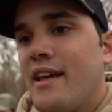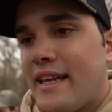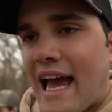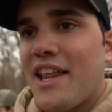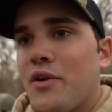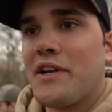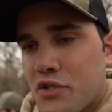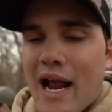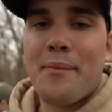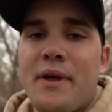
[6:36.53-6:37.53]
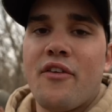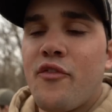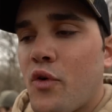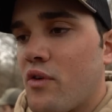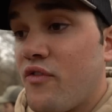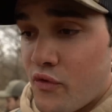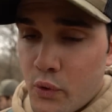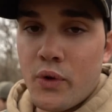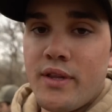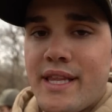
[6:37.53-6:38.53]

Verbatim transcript: gathering, trapping for food.